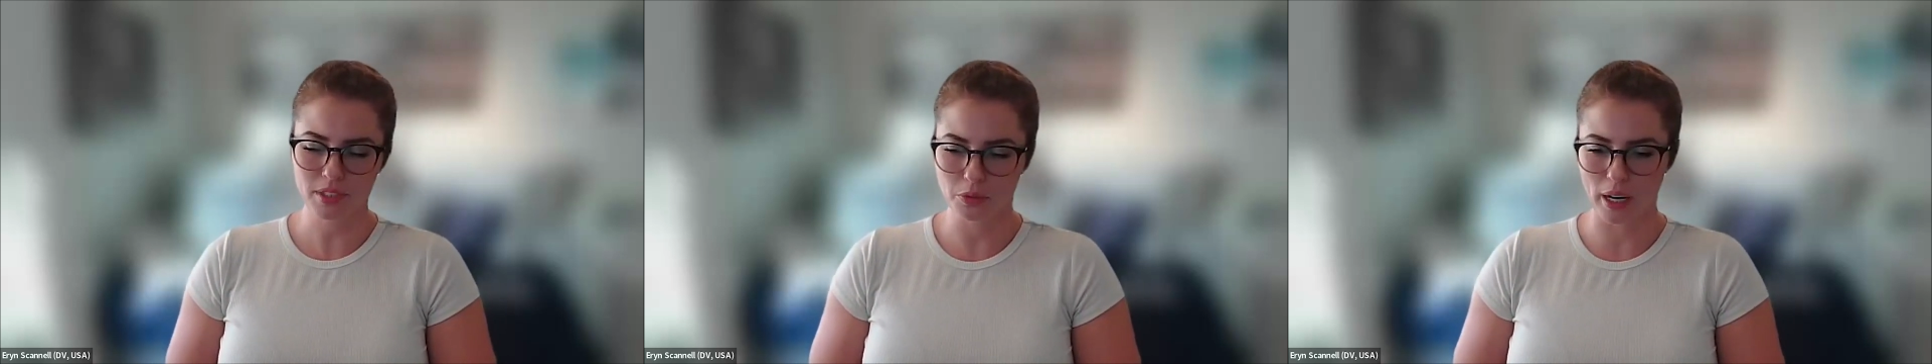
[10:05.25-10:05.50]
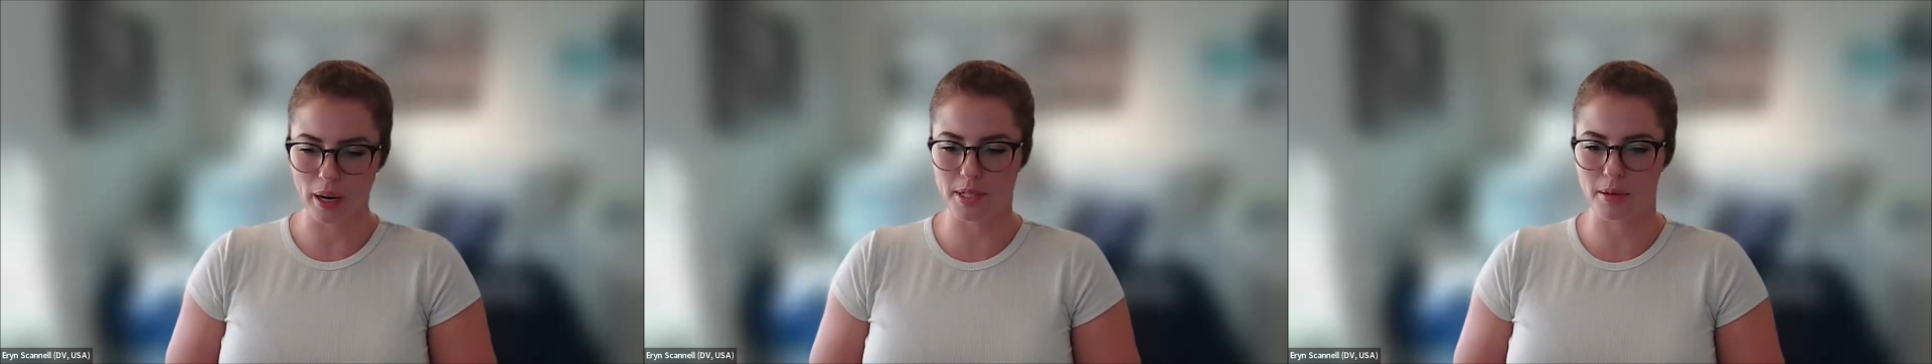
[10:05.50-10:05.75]

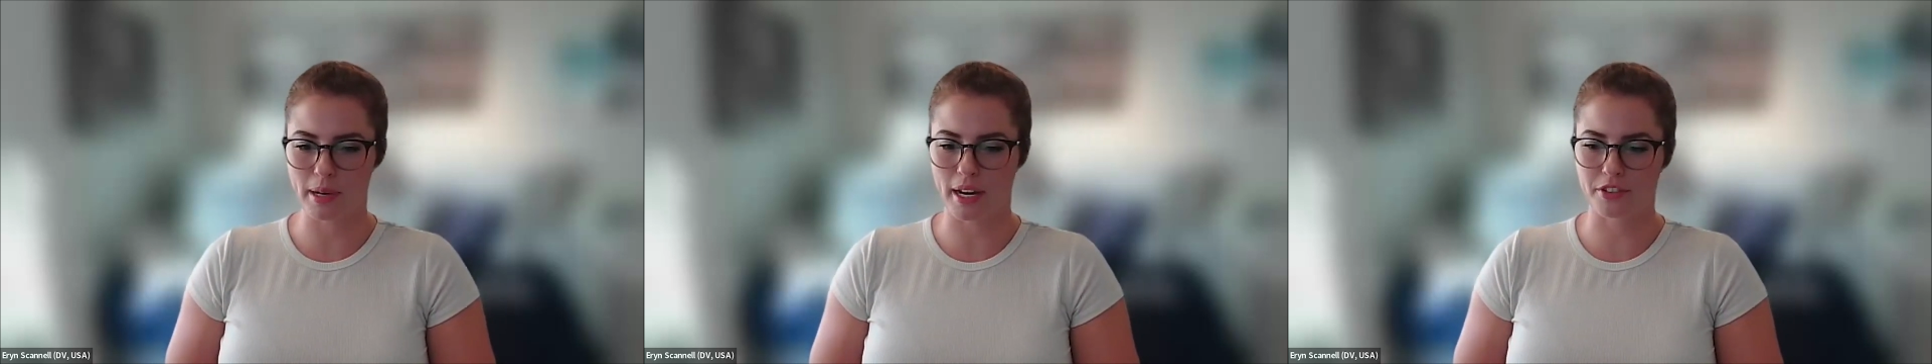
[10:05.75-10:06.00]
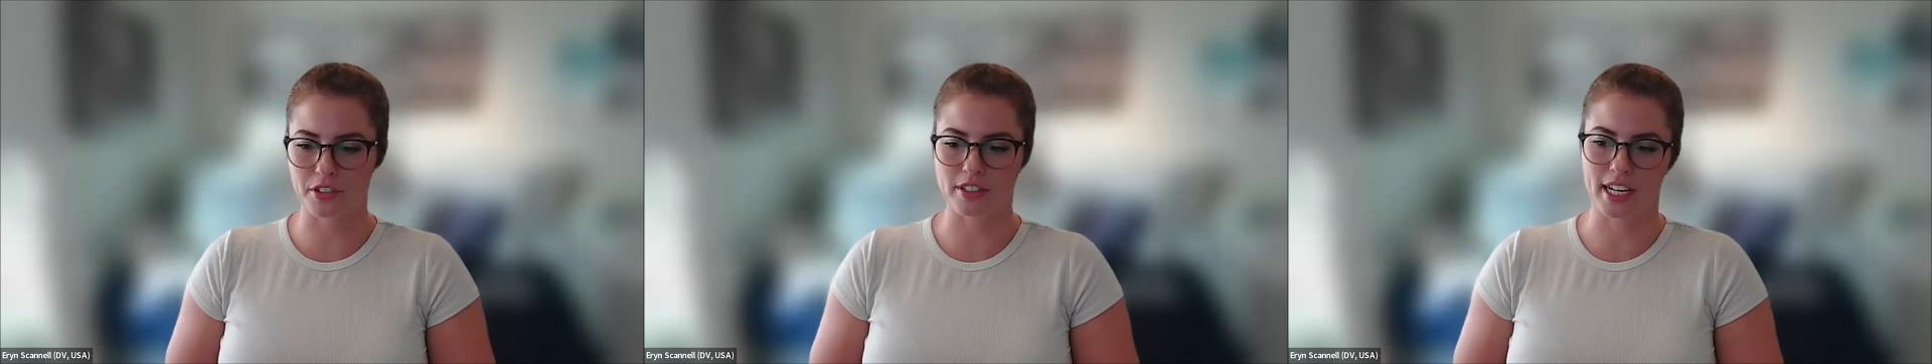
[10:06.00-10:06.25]
wrapped up
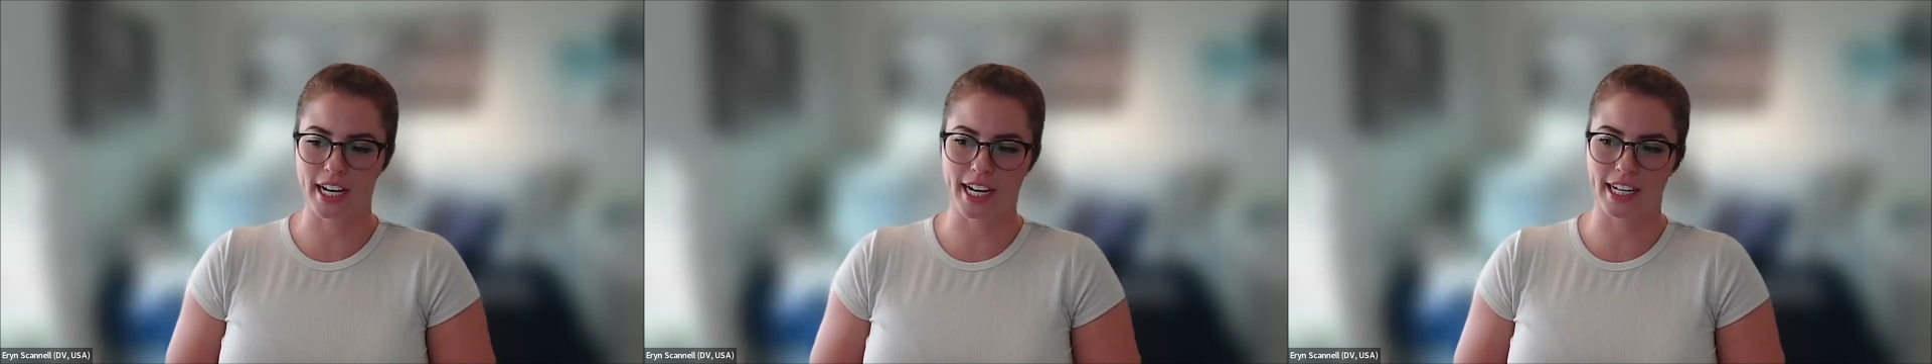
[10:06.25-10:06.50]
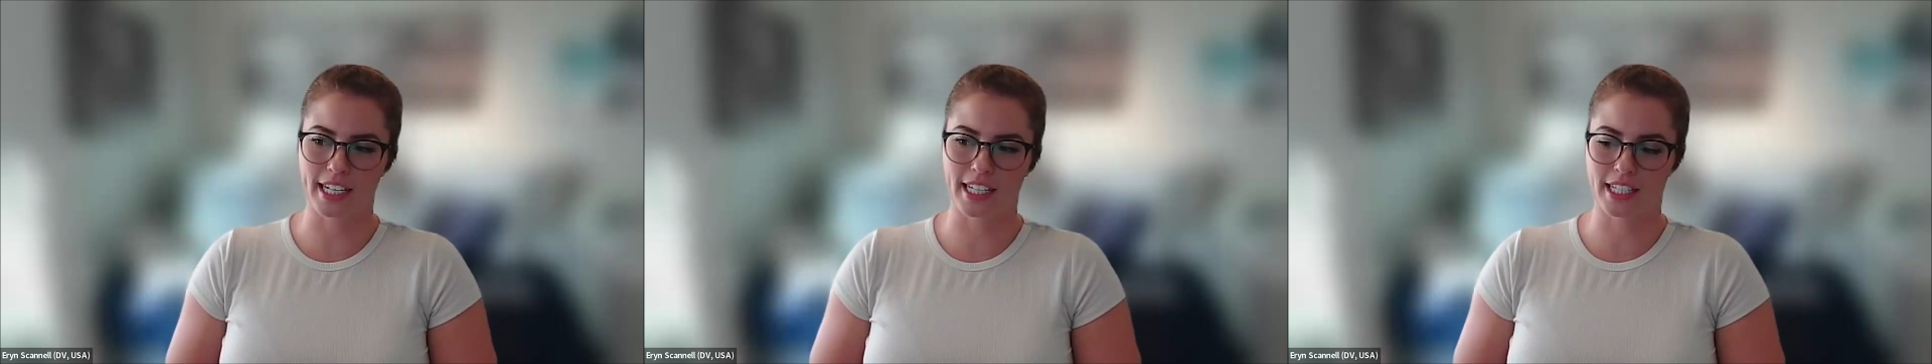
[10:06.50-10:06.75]
after
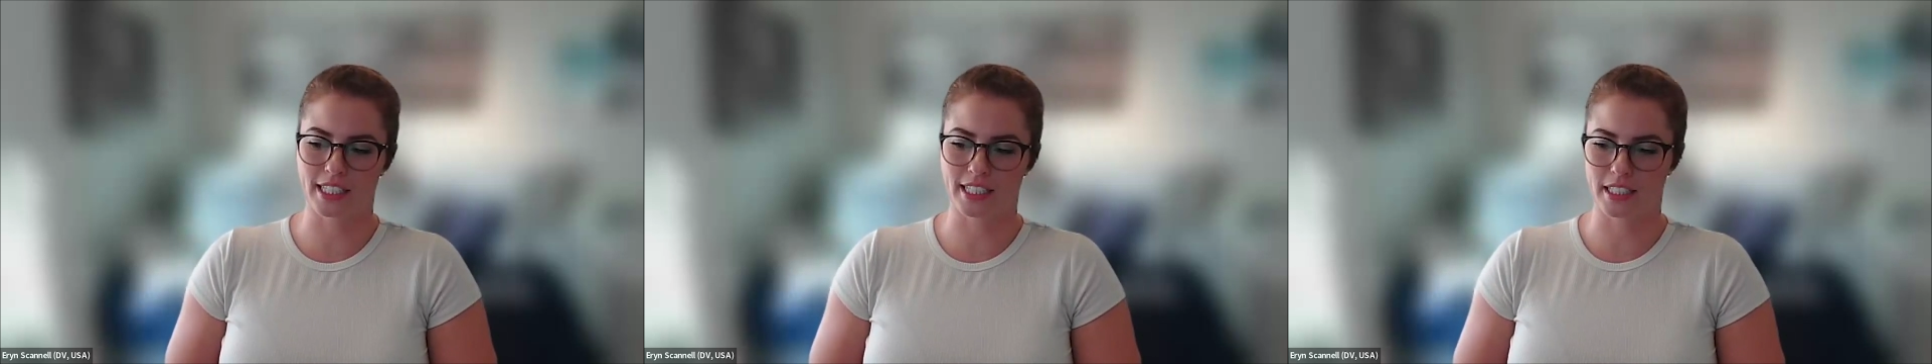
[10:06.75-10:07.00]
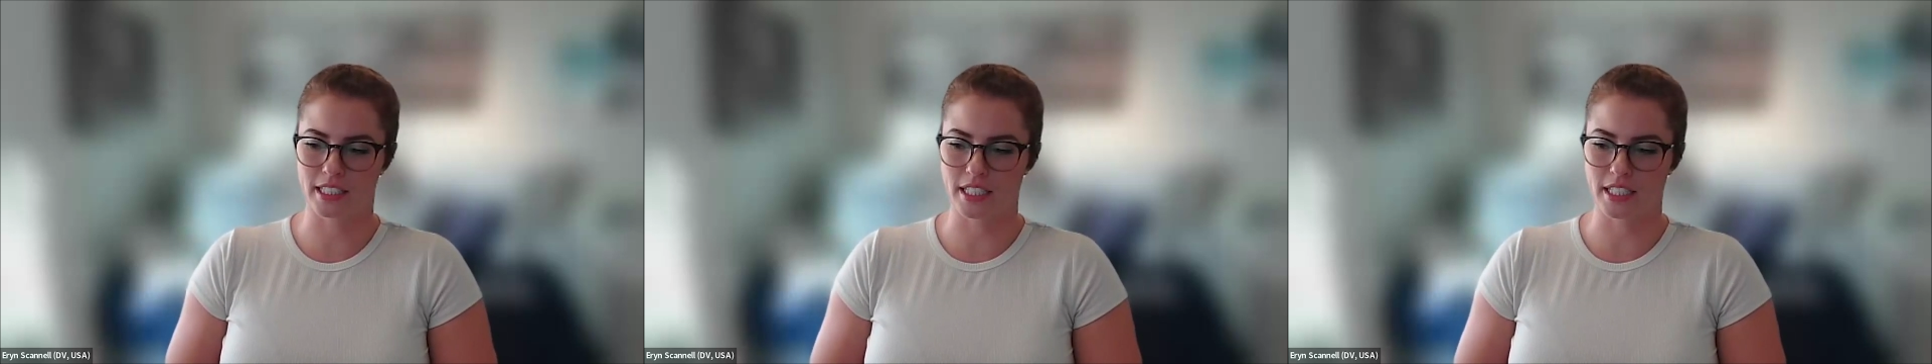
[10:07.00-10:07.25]
that,
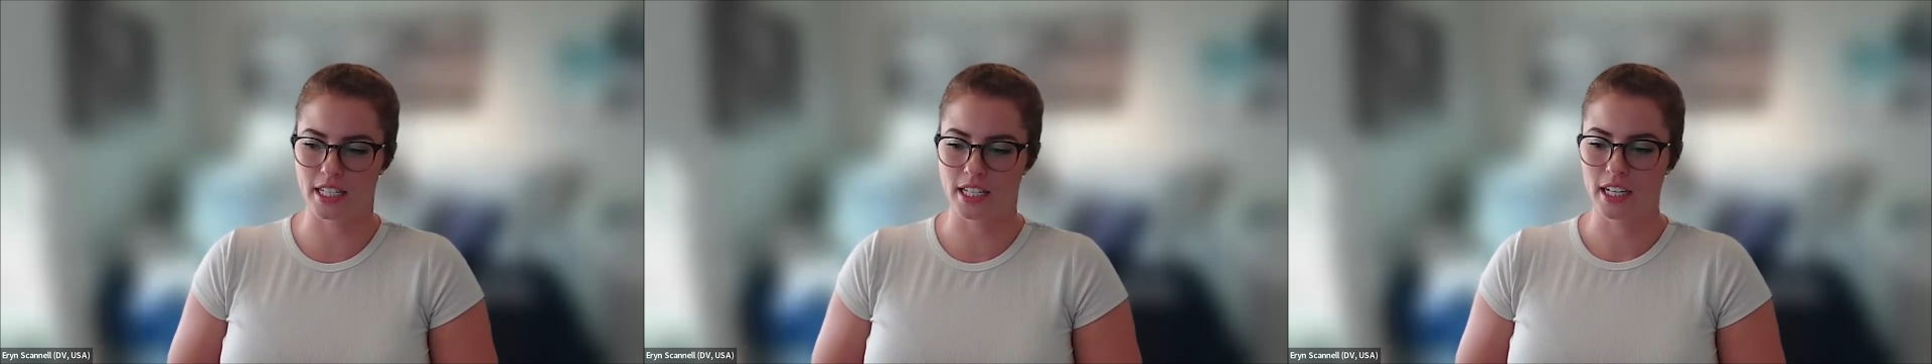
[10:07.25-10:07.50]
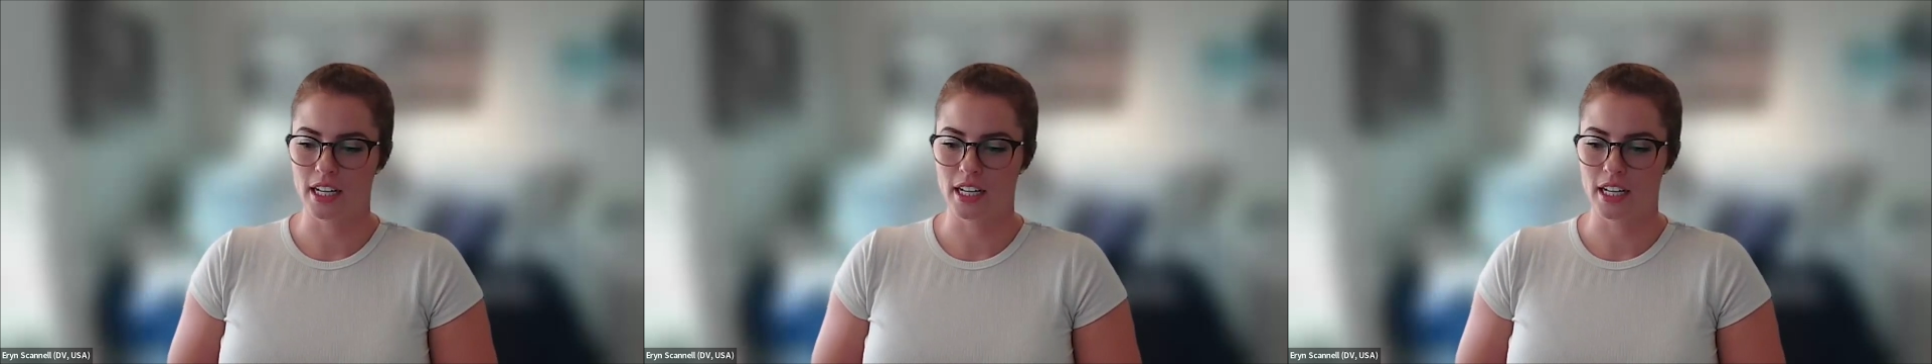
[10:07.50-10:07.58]
and